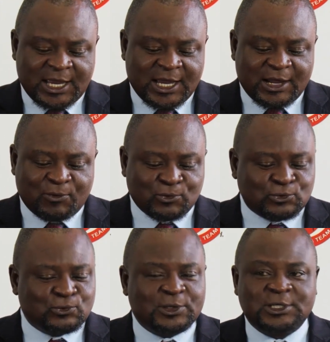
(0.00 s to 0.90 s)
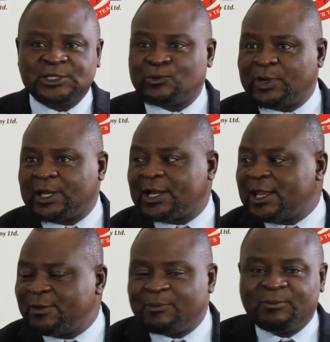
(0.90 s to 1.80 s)
we'll do it
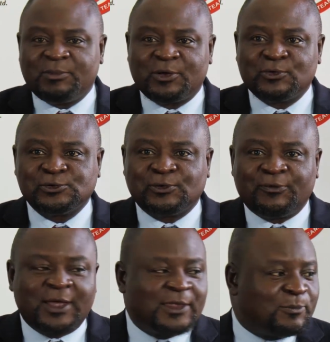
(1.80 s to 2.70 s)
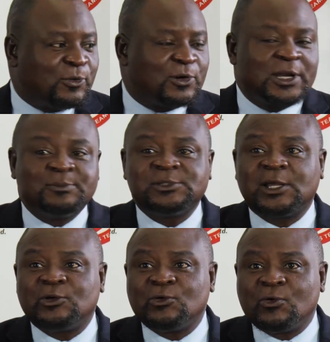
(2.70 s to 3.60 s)
quickly because of other programs
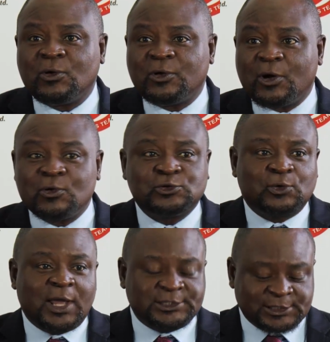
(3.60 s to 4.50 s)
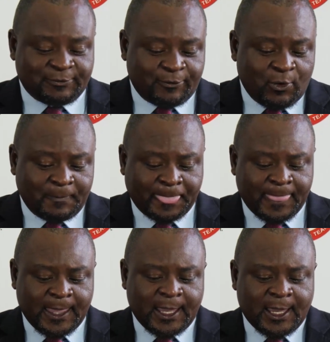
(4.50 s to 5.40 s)
that you, you are also rushing for
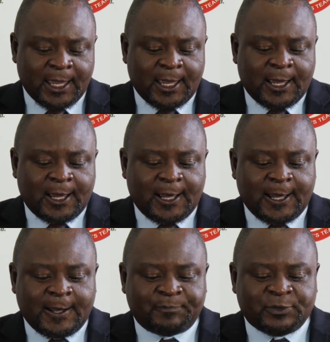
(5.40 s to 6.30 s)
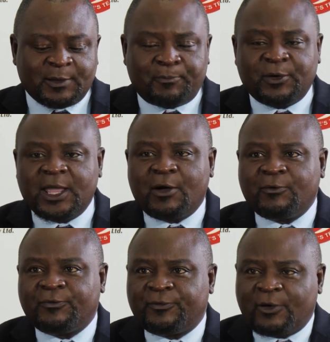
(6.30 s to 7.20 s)
um, the prayer
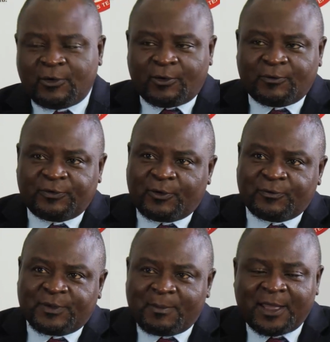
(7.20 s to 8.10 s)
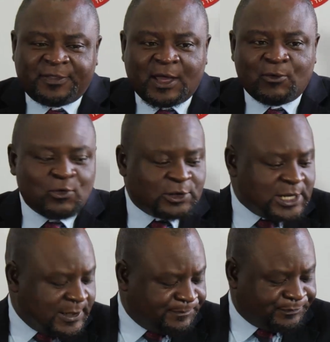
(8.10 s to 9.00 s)
of, of, of the month award
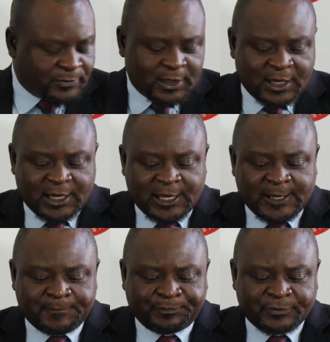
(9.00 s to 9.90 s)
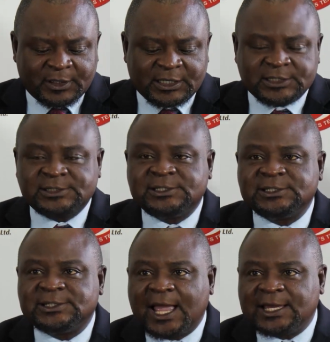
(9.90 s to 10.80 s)
um, is
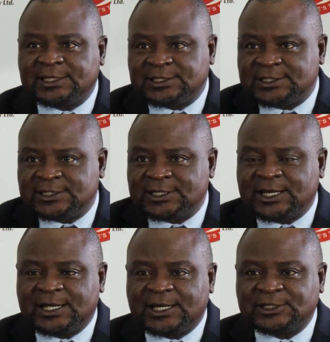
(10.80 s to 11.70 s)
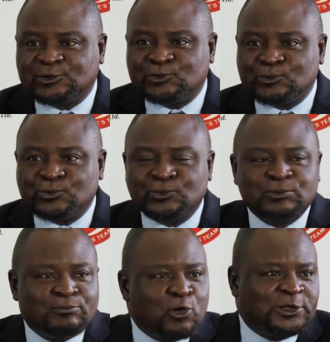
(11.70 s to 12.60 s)
designed uh, to
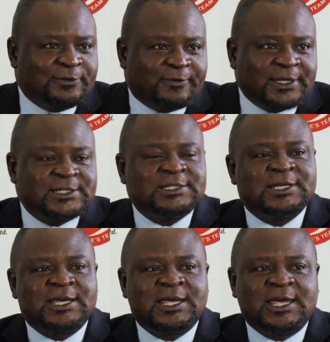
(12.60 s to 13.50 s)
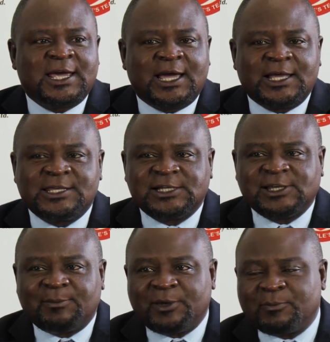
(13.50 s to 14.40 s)
motivate uh,
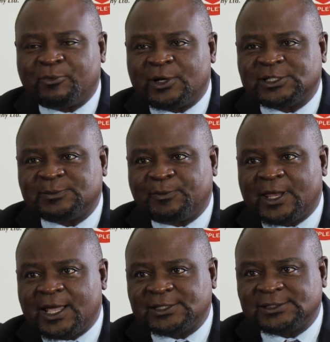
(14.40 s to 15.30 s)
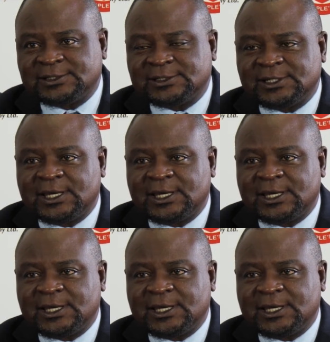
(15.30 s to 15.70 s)
Nyasa Big Bullets players,